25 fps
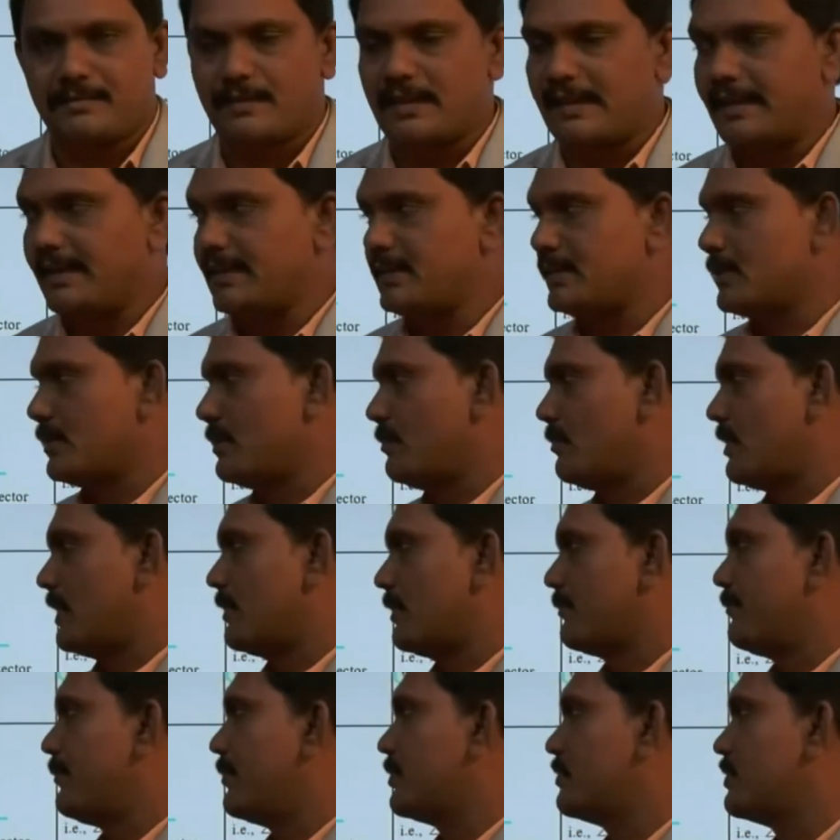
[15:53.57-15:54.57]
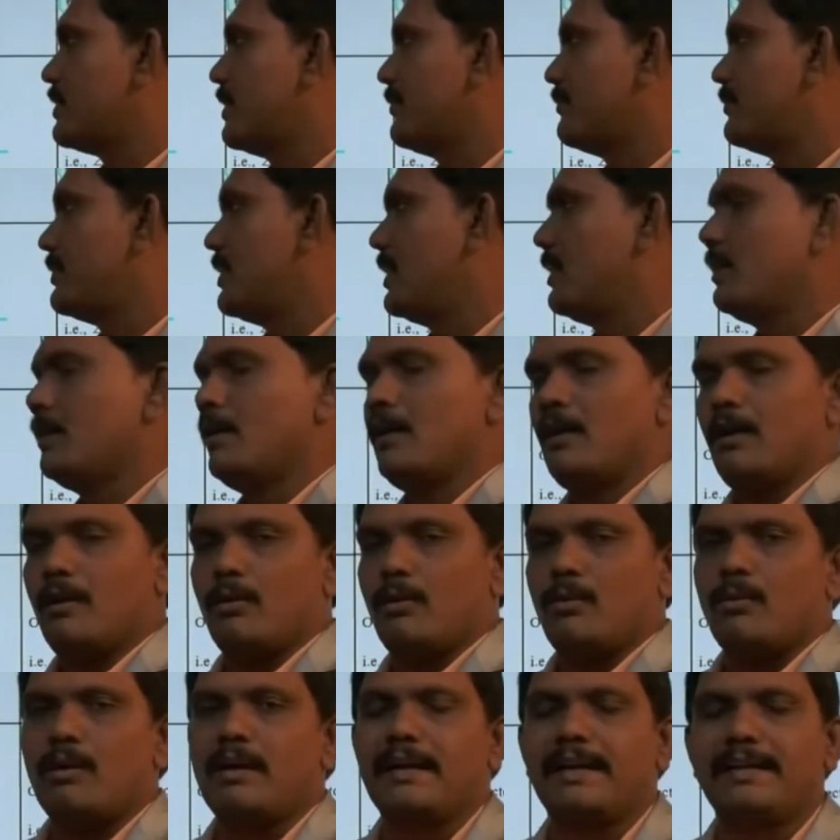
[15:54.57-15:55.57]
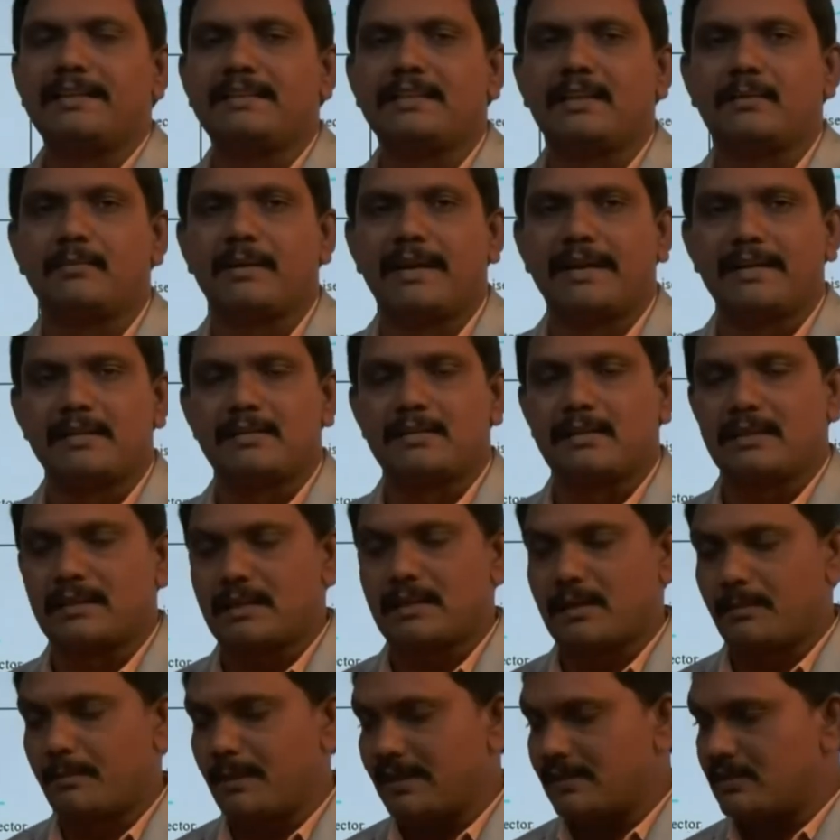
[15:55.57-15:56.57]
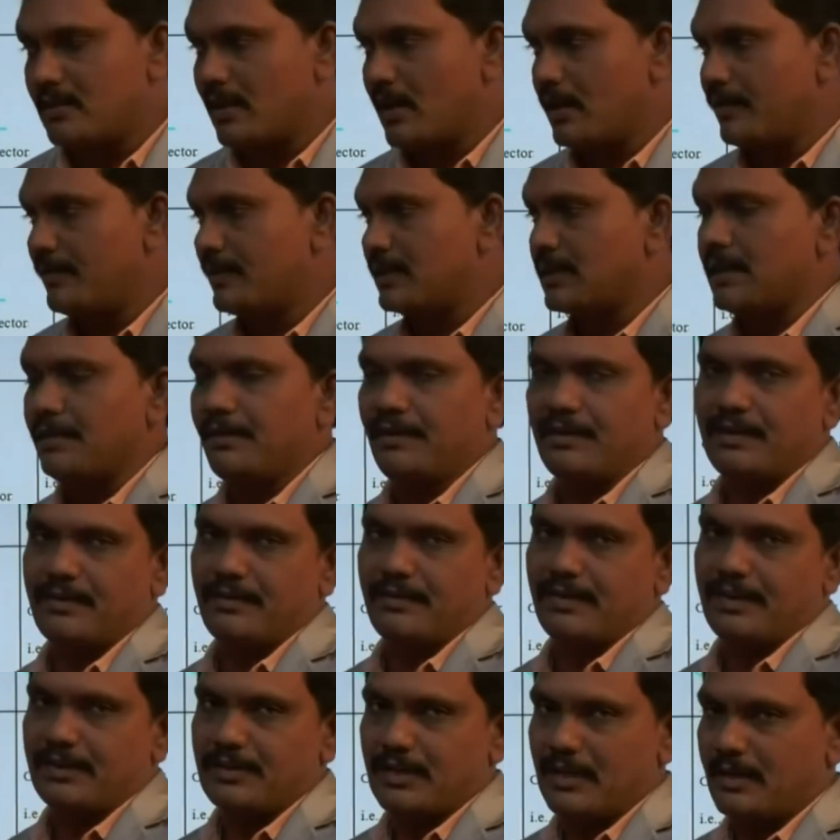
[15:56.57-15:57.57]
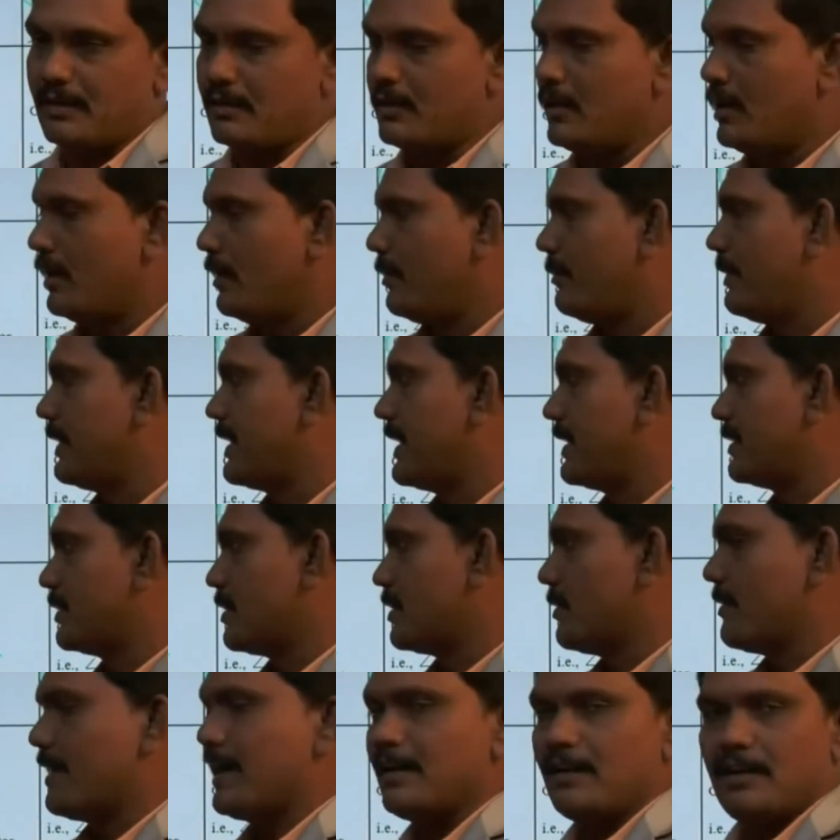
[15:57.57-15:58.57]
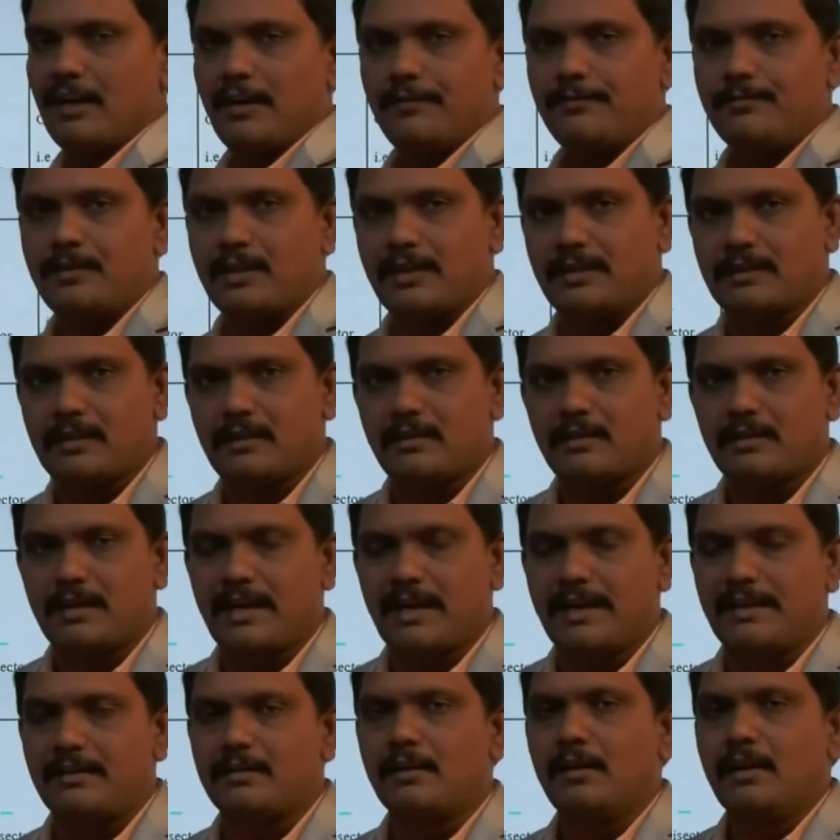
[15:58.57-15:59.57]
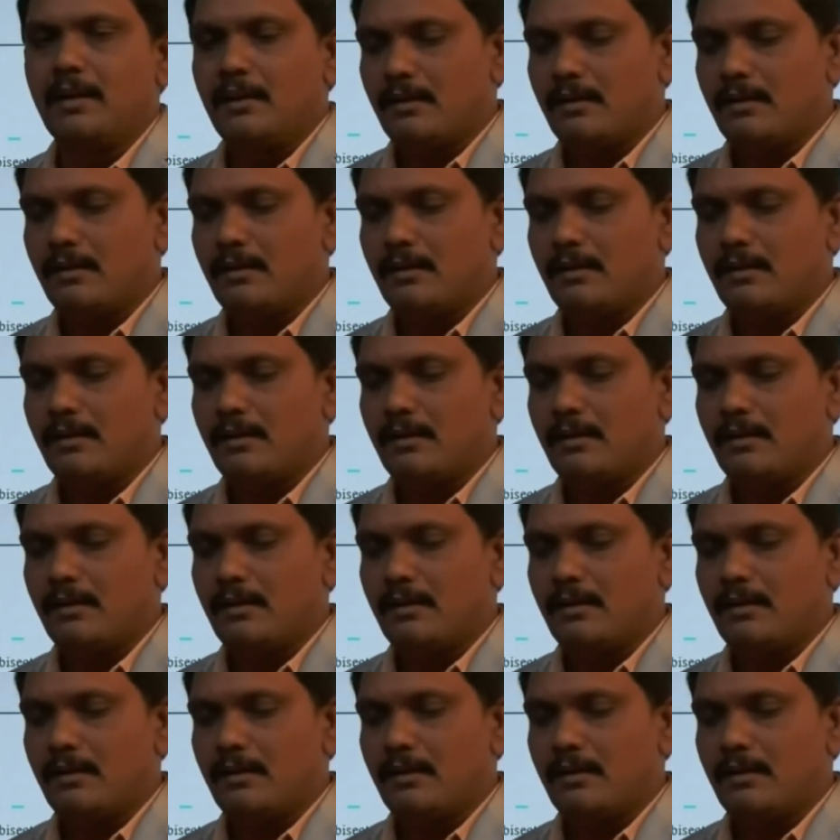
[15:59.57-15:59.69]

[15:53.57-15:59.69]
That is 1/4 of the 180 minus theta. By solving the equation, we get the value of theta. Right?